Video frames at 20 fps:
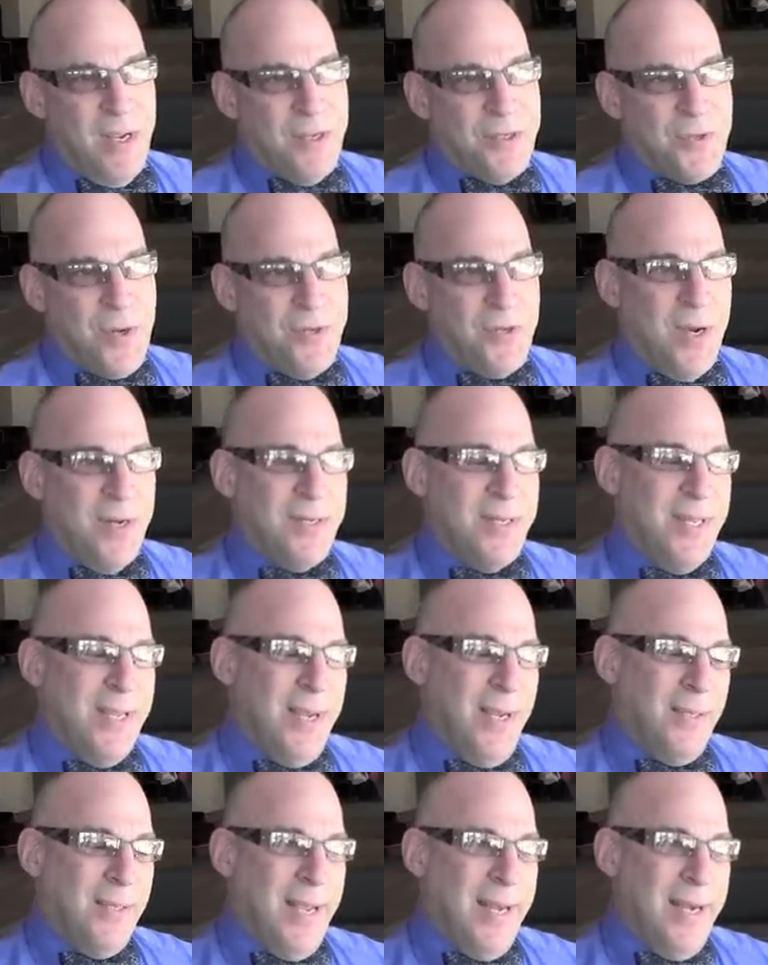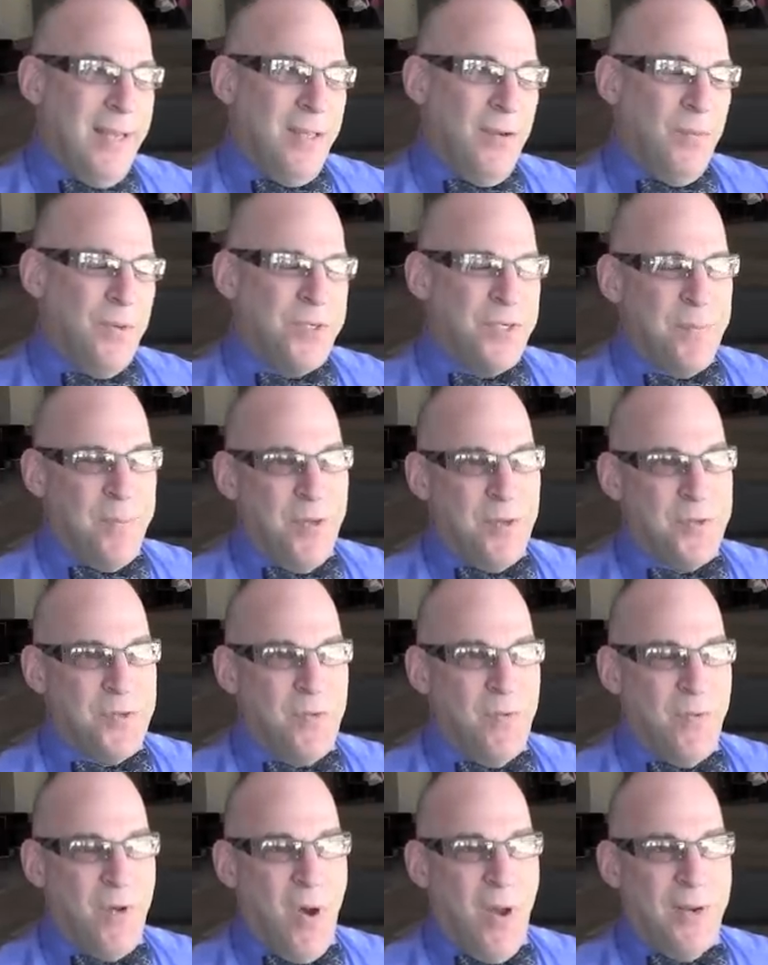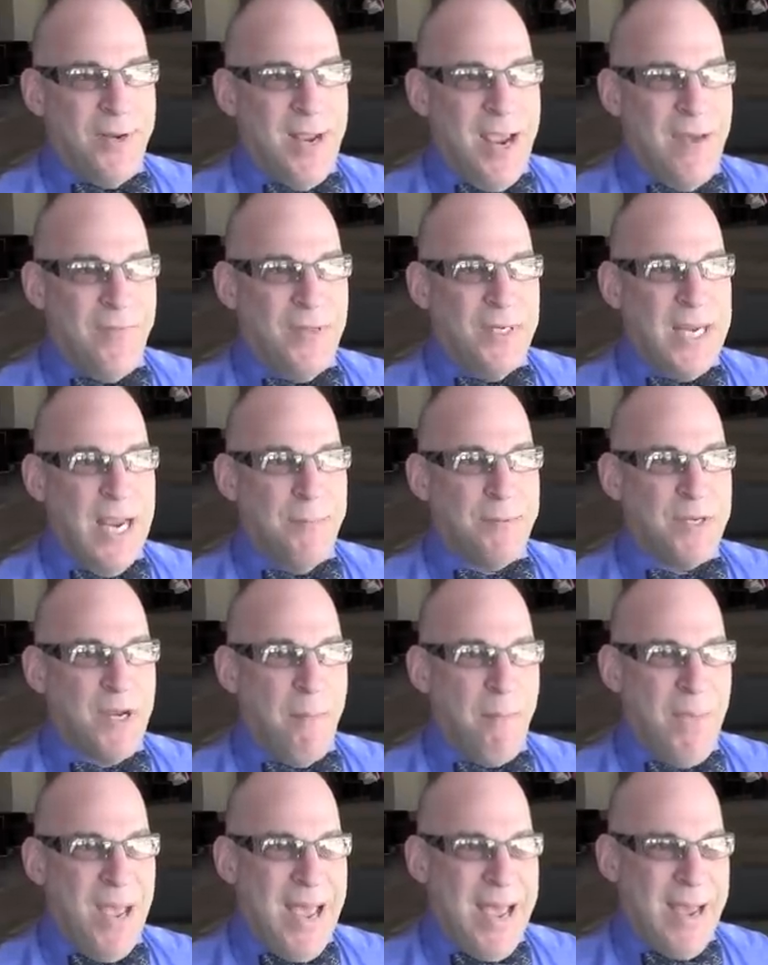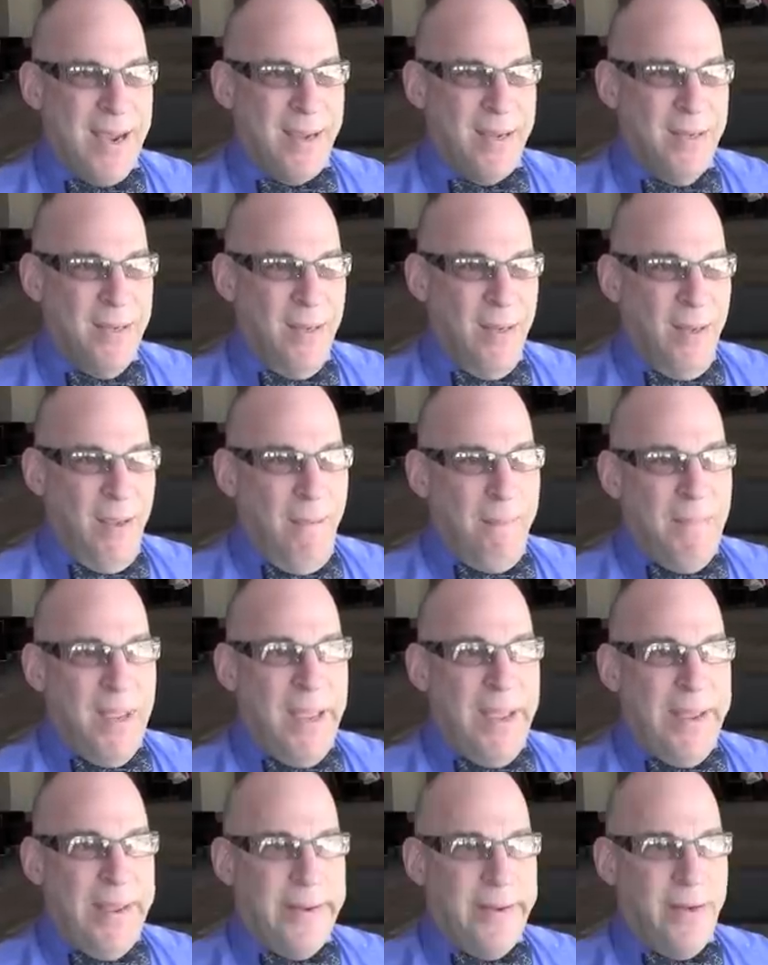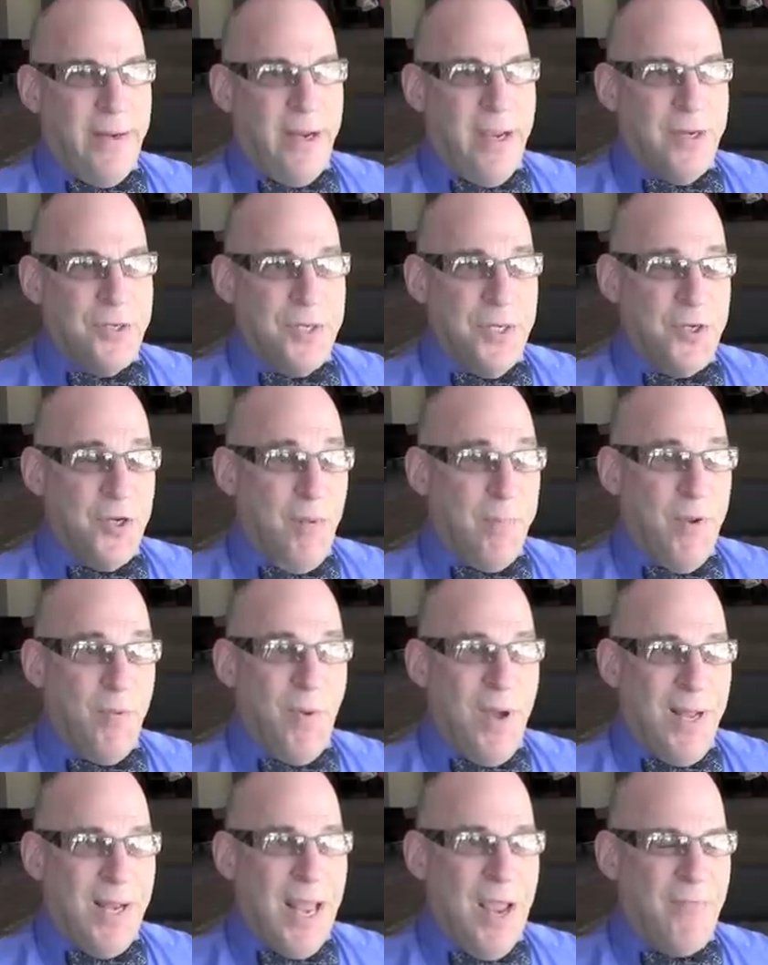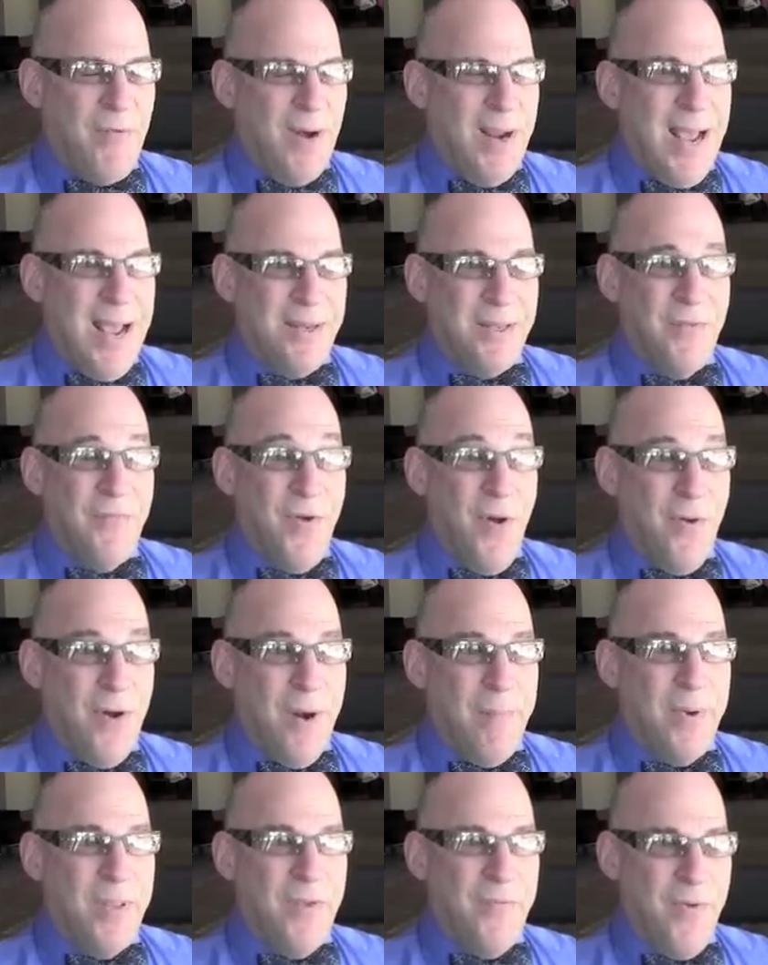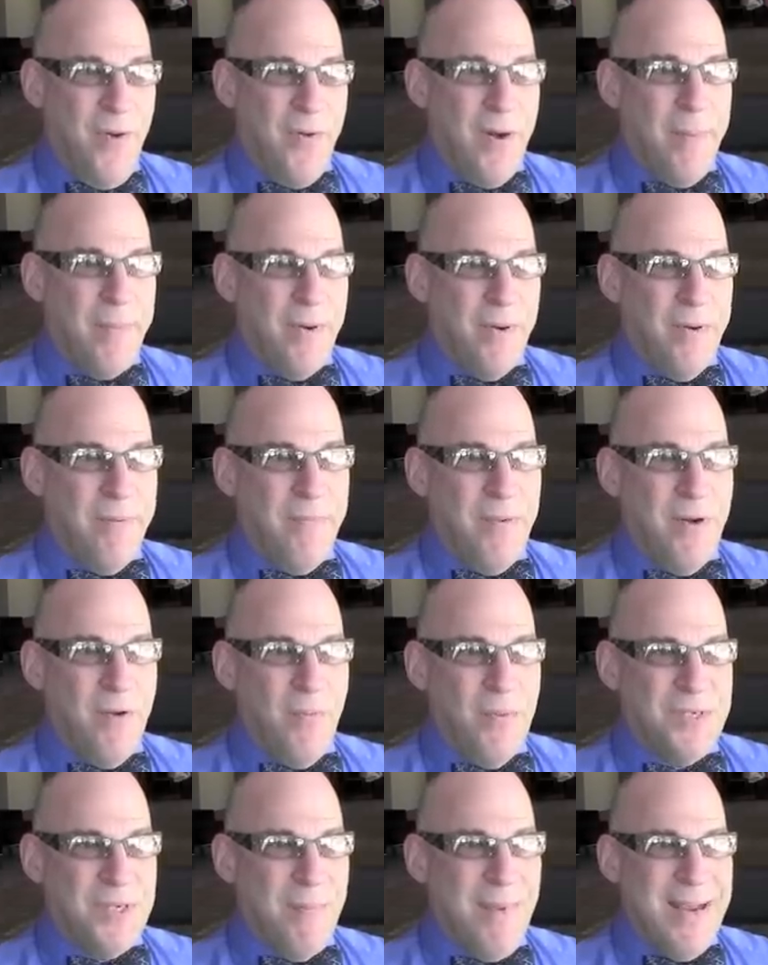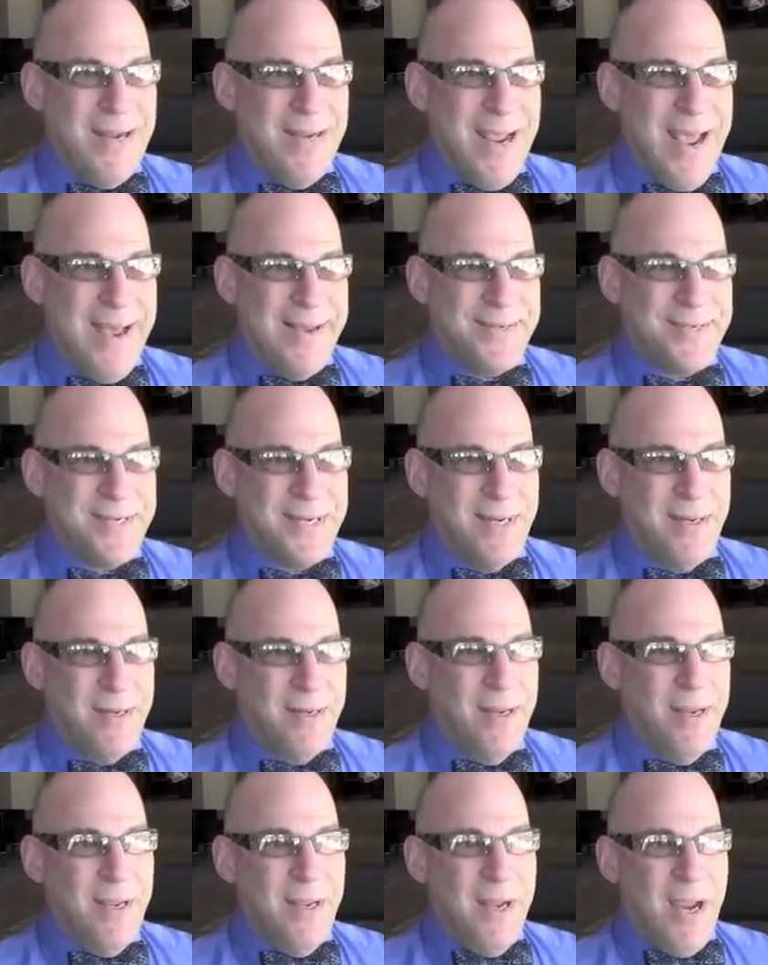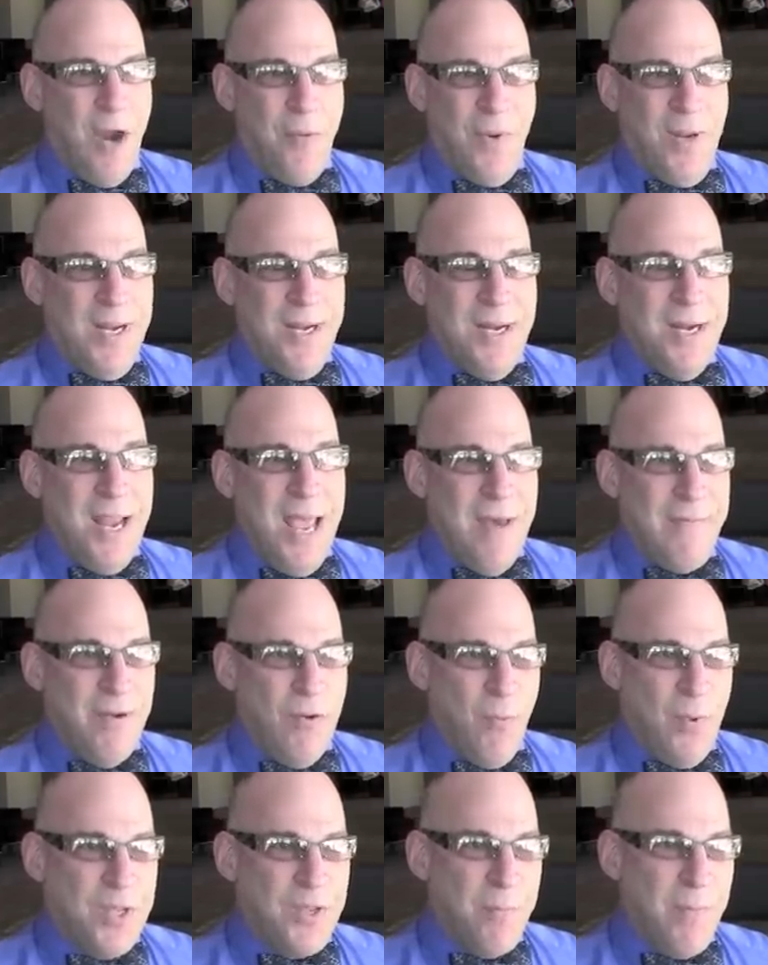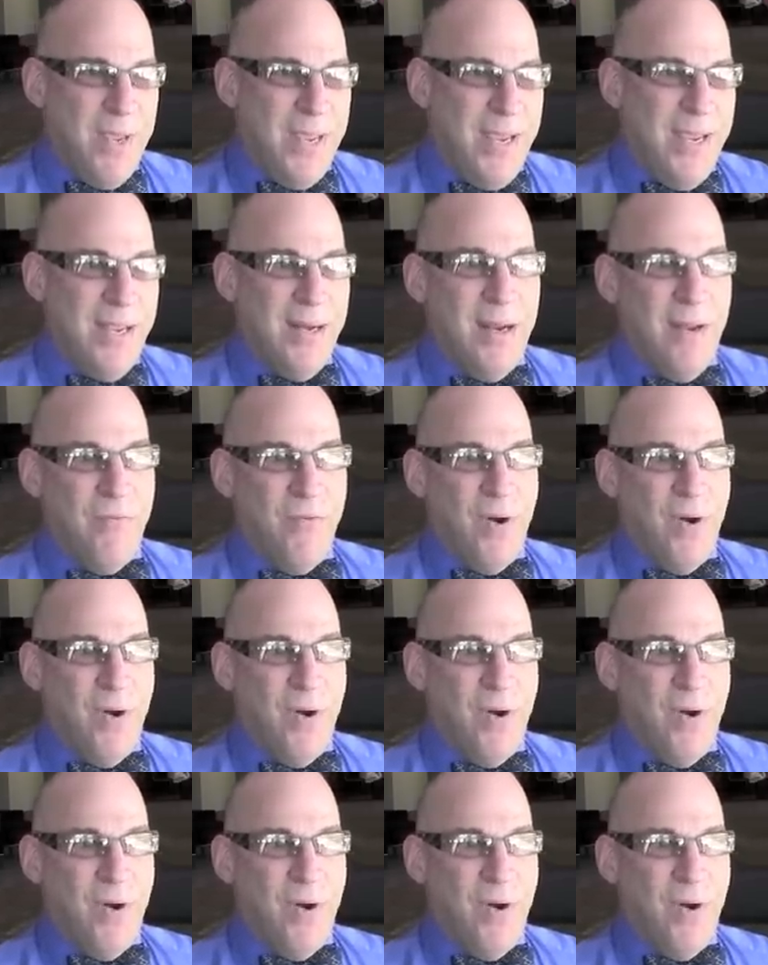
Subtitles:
So I talked to the young lady that was supposed to have called to have the tapes come back, and she told me, well, I forgot the phone number. The phone number, was in my desk, and I really didn't have it with me, and